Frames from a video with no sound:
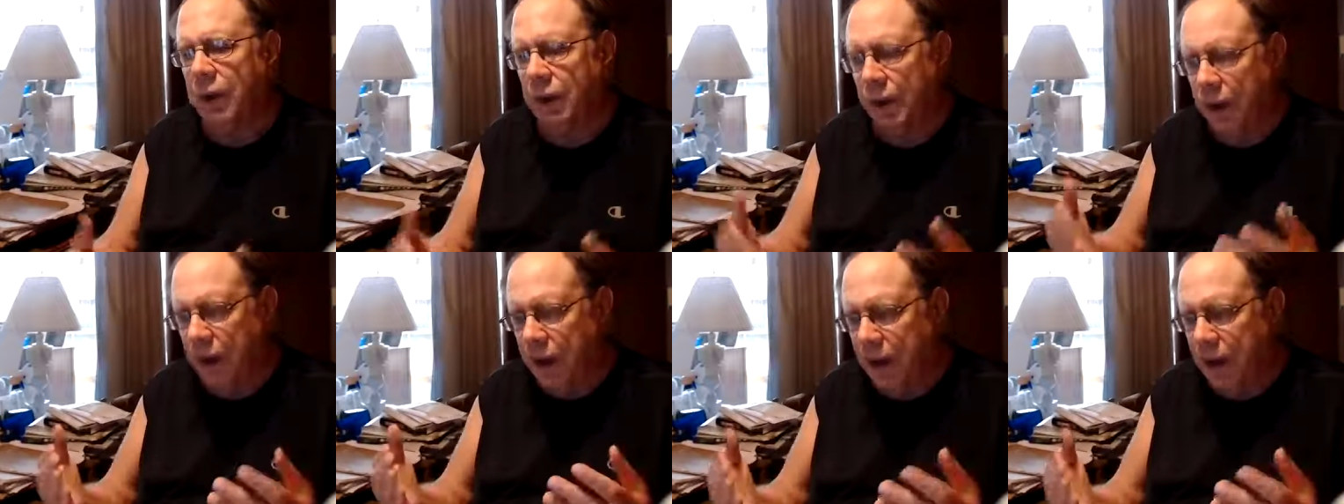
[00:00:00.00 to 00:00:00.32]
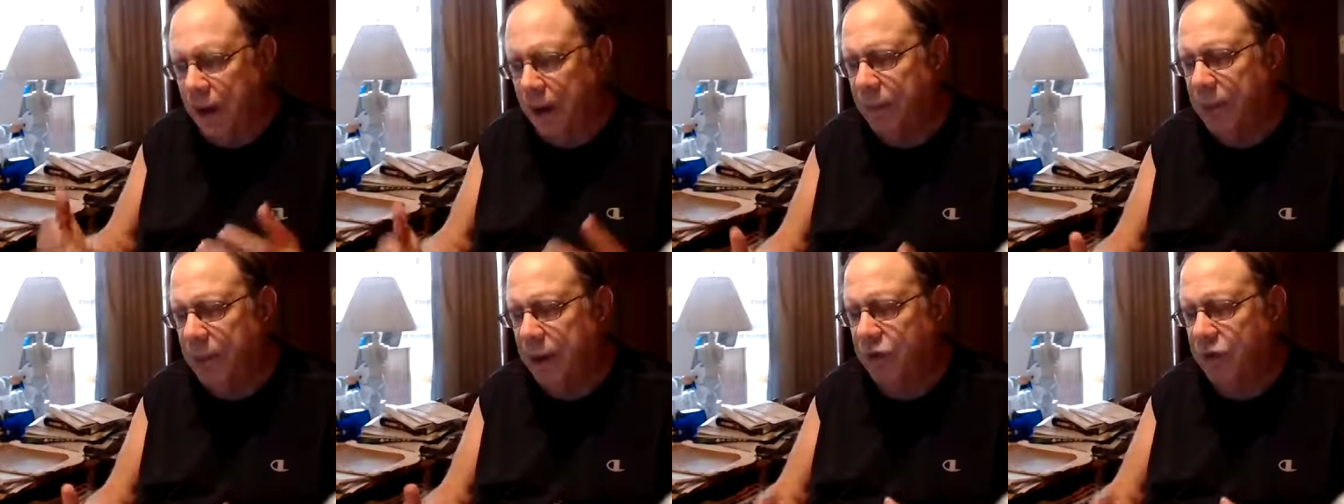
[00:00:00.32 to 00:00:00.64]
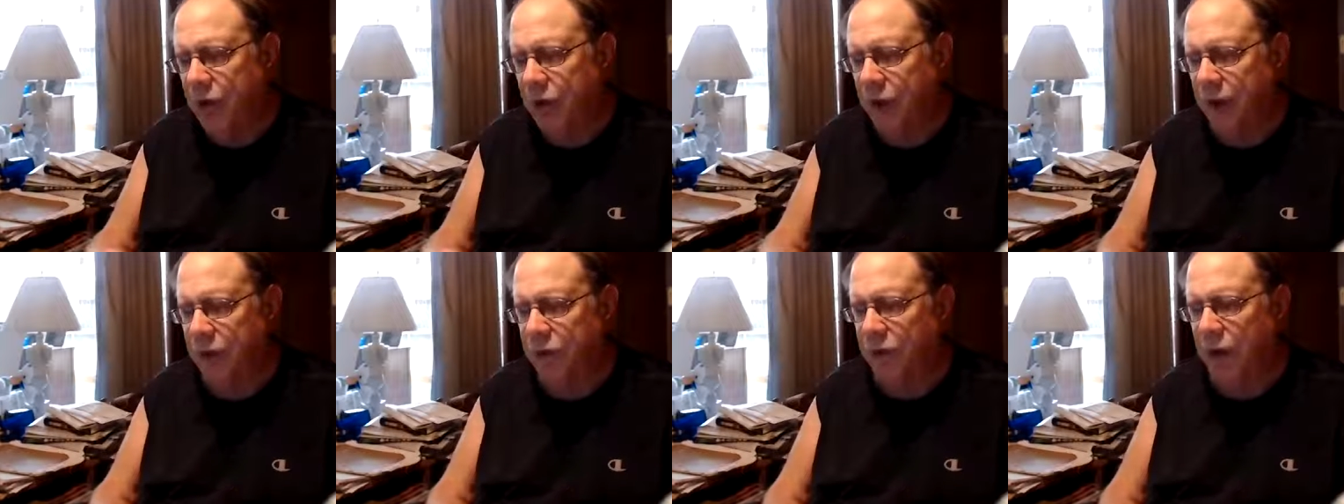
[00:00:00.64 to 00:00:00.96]
Let me
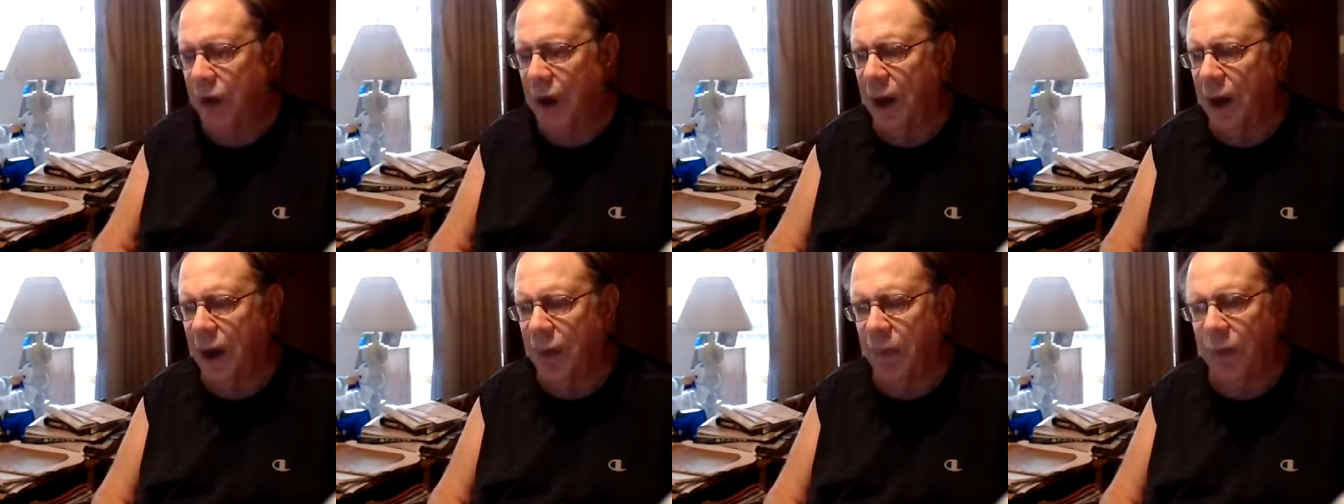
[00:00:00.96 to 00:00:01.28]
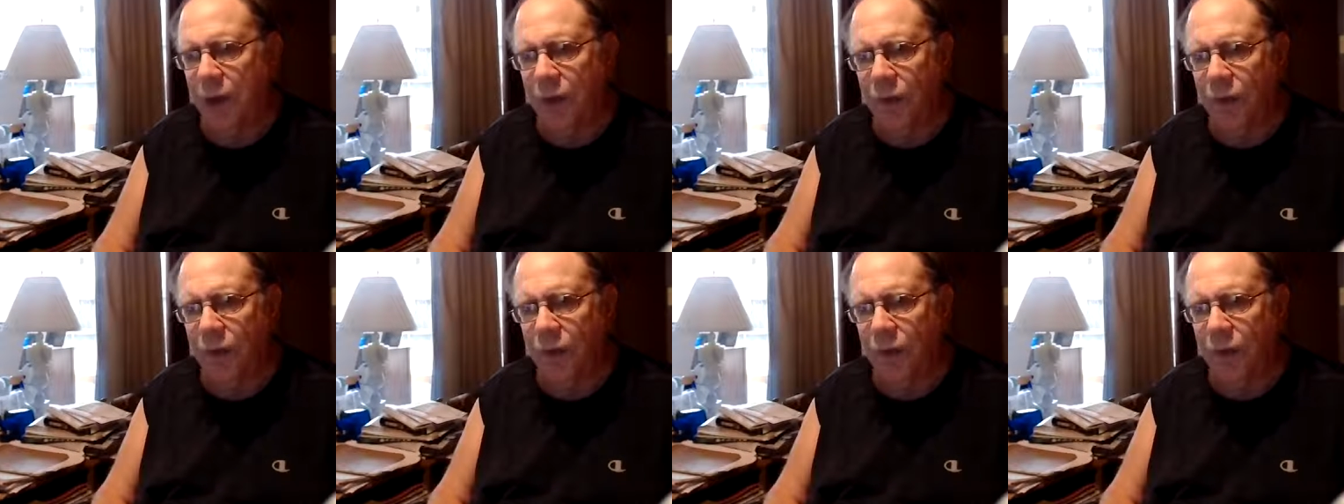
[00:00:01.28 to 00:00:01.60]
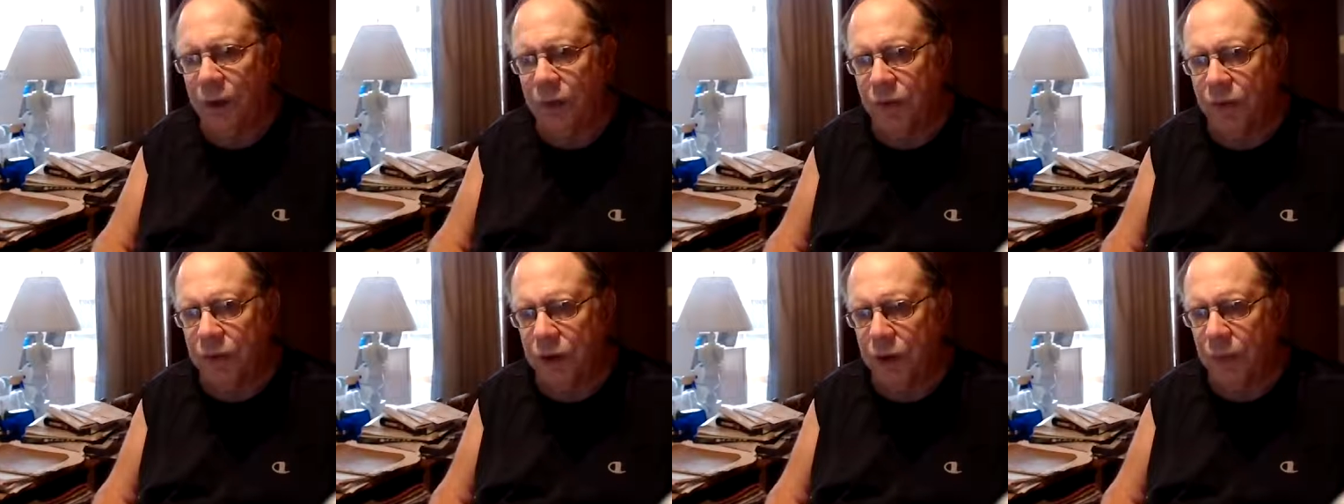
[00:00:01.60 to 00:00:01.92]
take time and
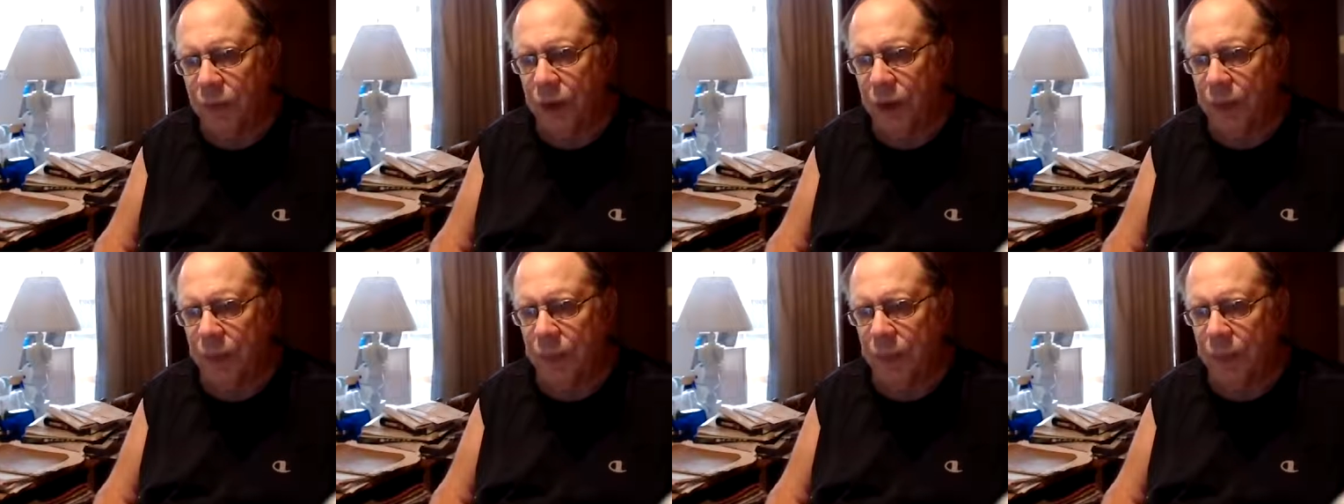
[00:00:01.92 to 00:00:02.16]
review it.